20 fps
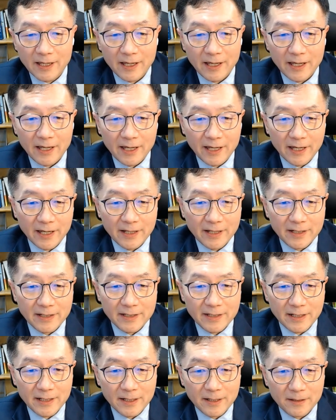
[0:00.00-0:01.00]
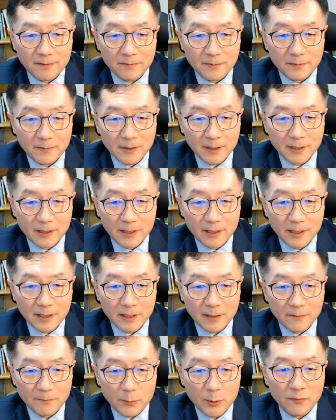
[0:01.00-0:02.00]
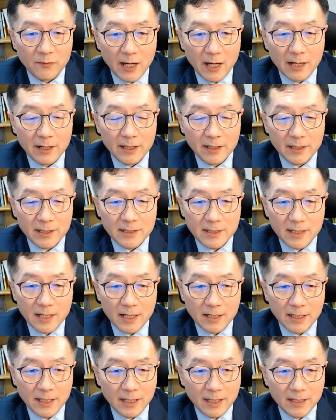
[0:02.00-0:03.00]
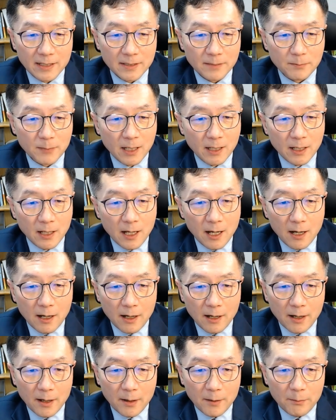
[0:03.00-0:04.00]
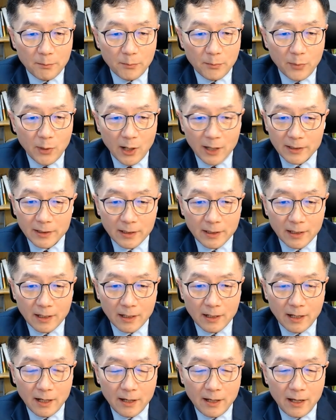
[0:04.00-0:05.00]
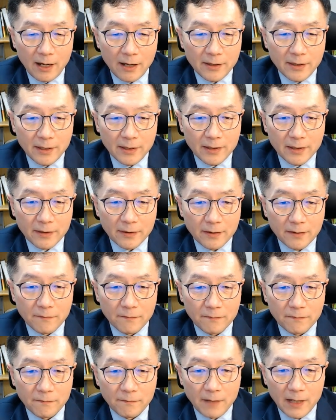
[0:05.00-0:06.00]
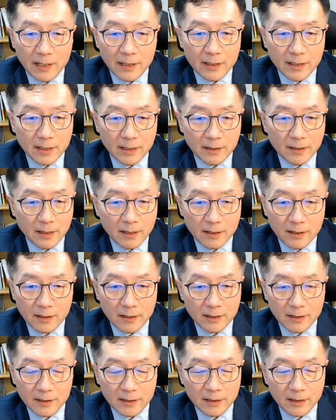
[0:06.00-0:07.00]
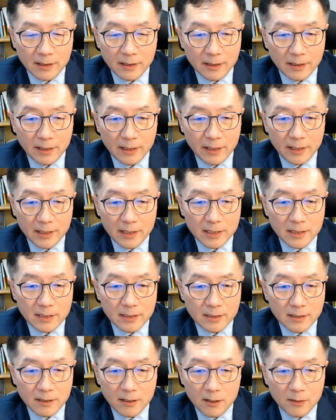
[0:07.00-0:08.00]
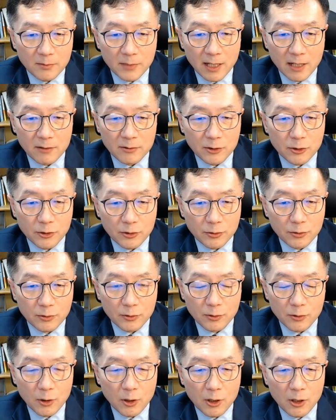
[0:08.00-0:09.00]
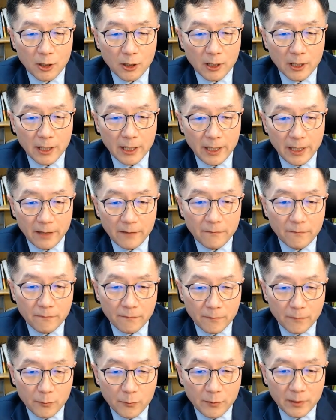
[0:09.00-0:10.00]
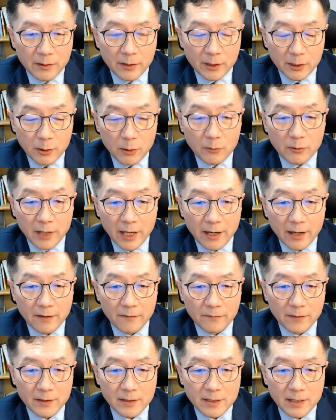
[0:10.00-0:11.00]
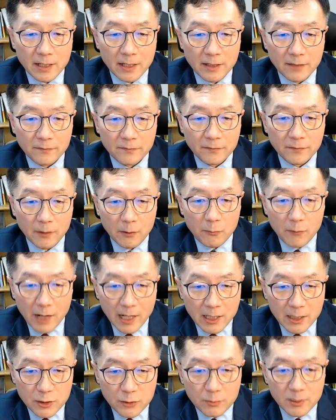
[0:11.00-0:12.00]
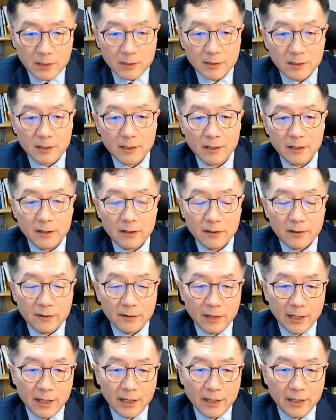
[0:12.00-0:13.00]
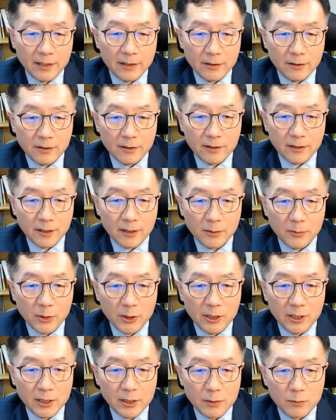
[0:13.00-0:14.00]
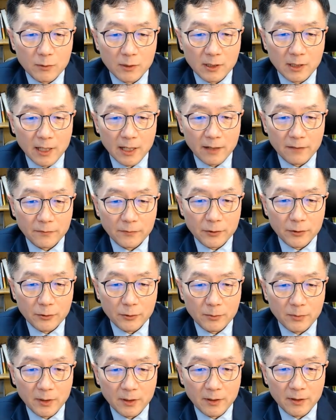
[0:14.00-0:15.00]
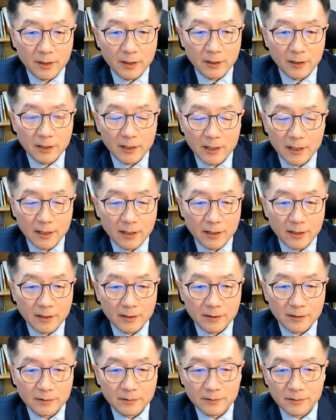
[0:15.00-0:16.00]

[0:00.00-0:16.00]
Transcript: and um, uh, providing this kind of case. Uh, but I, I, think that the fight uh, is come down to if we don't have this kind of arrangements, then the, the communities will have to be uh,